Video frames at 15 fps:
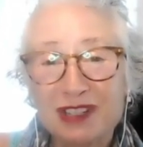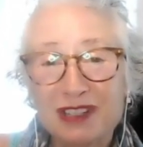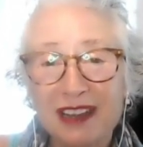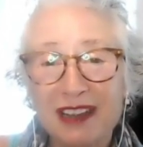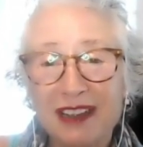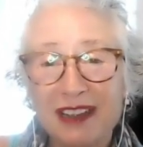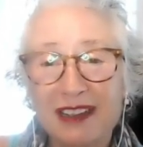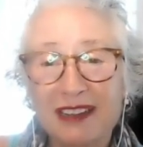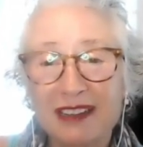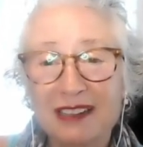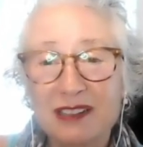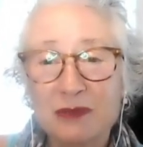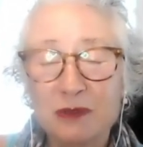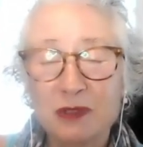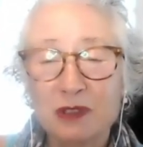And
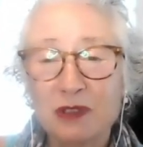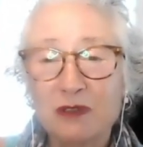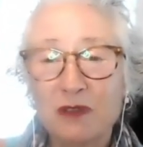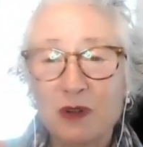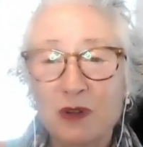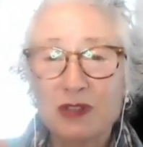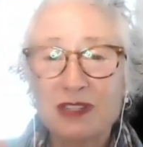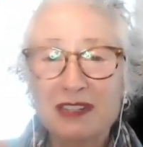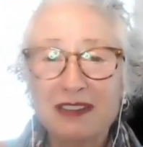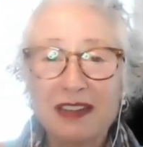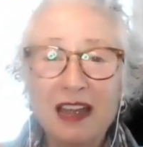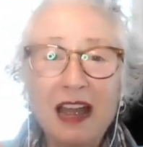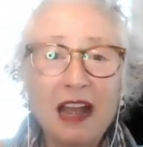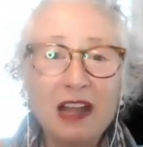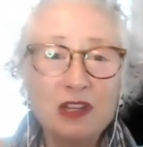we'll look forward to
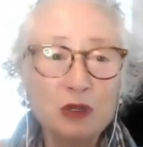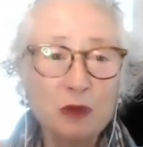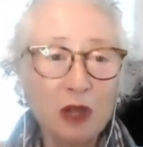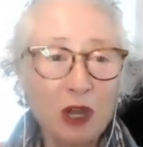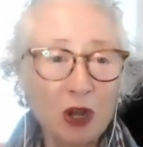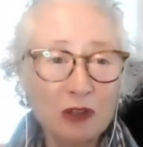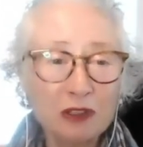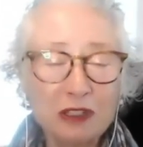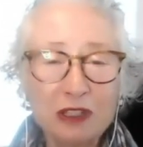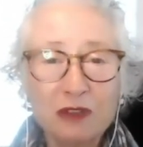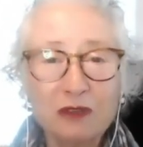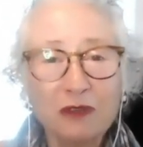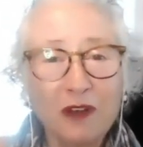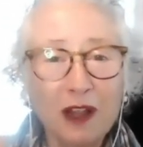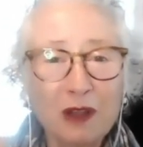doing our little
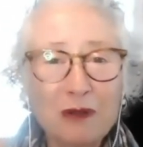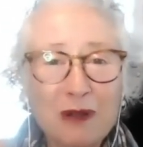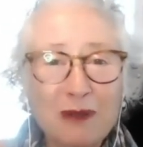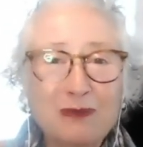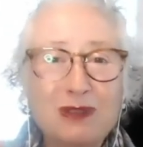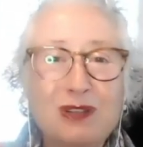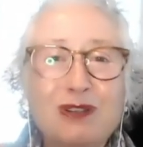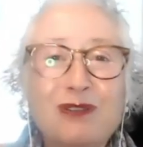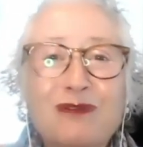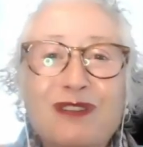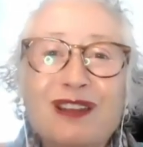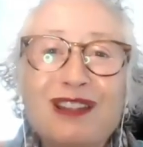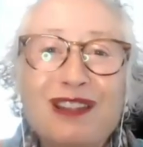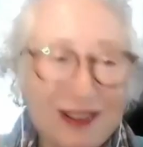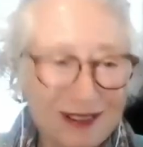follow-up to your
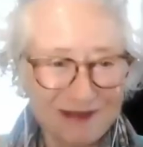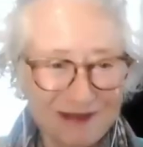video.